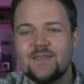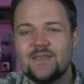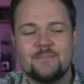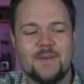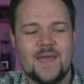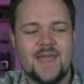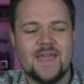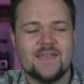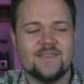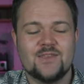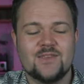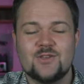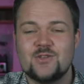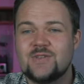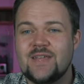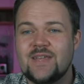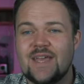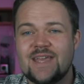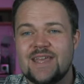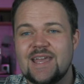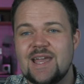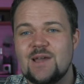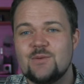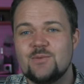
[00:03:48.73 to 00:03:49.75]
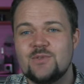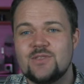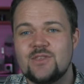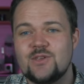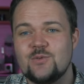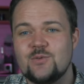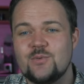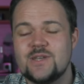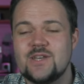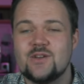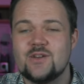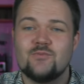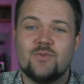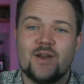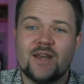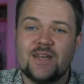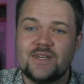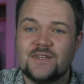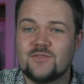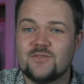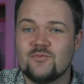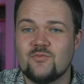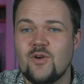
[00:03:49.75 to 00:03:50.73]
the bag that you take out with you when you're
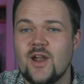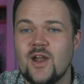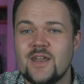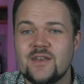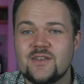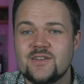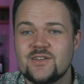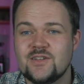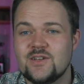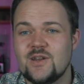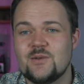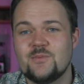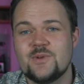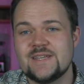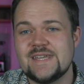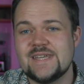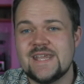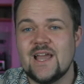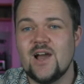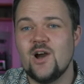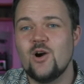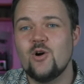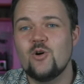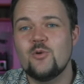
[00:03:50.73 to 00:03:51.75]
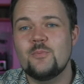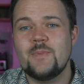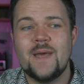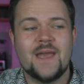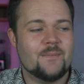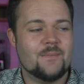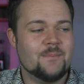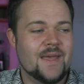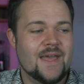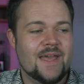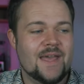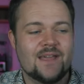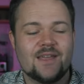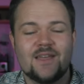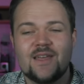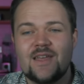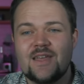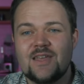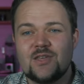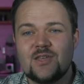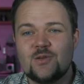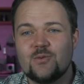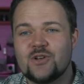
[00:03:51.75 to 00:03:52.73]
ready to run. You don't want to take a whole backpack.
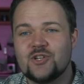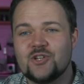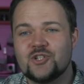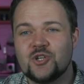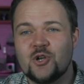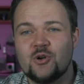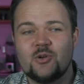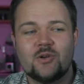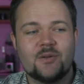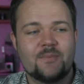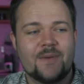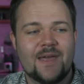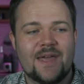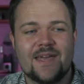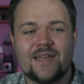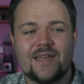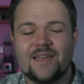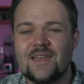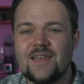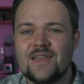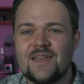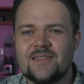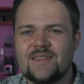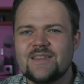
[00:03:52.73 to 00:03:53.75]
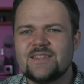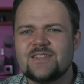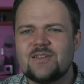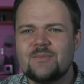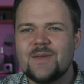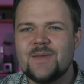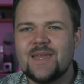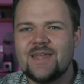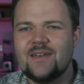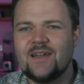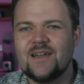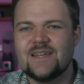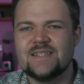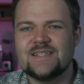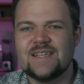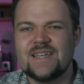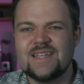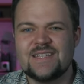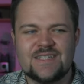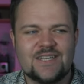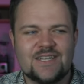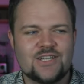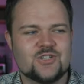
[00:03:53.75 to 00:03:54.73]
You want a shoulder bag. This could be a nice
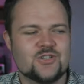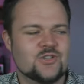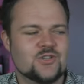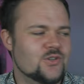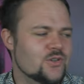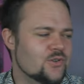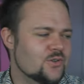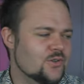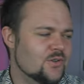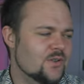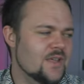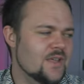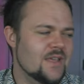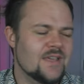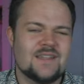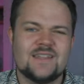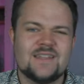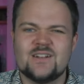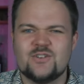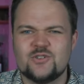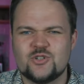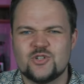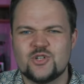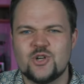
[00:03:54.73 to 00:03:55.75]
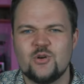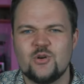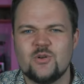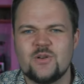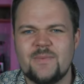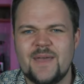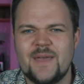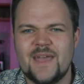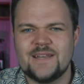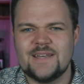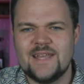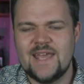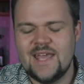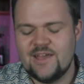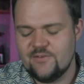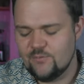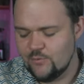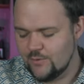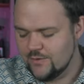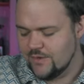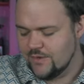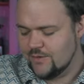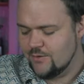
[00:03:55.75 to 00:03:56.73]
additional little shoulder bag to
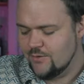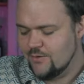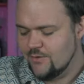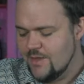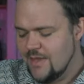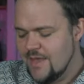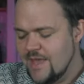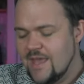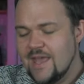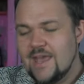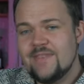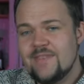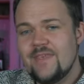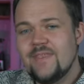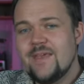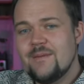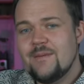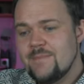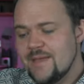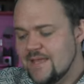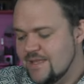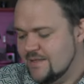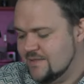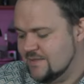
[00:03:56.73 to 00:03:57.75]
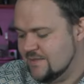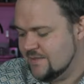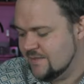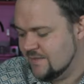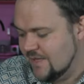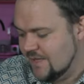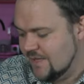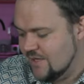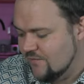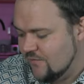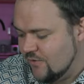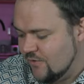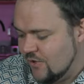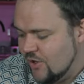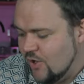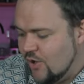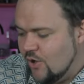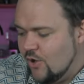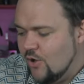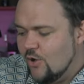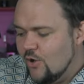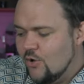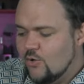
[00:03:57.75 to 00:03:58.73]
have with you. And then that means that you've got a
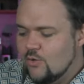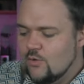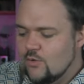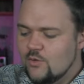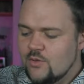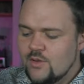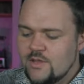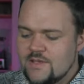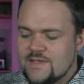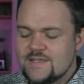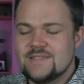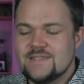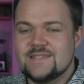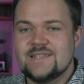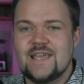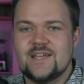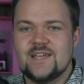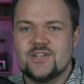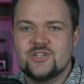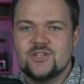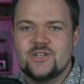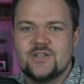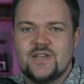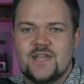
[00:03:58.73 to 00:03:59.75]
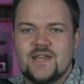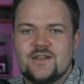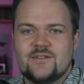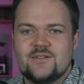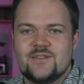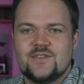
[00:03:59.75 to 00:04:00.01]
whole section now.